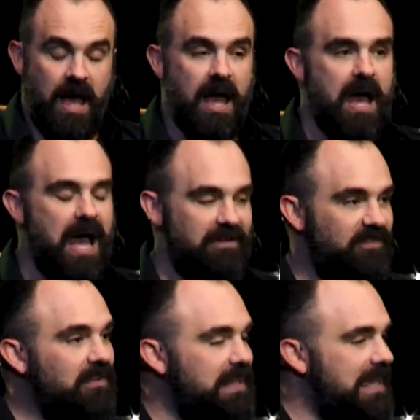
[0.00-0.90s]
I
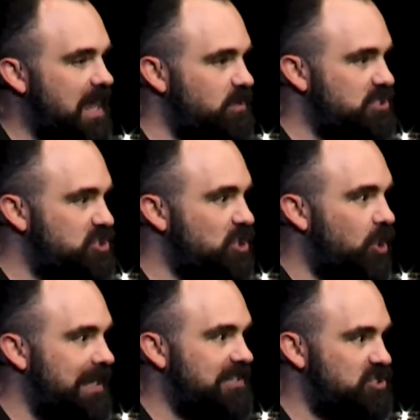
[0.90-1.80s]
felt like I was
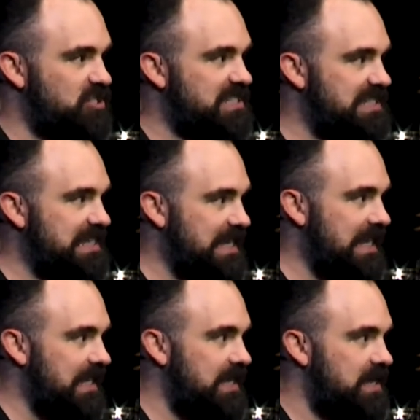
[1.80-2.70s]
starting to
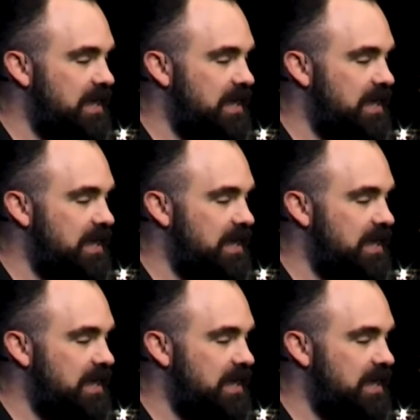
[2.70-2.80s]
see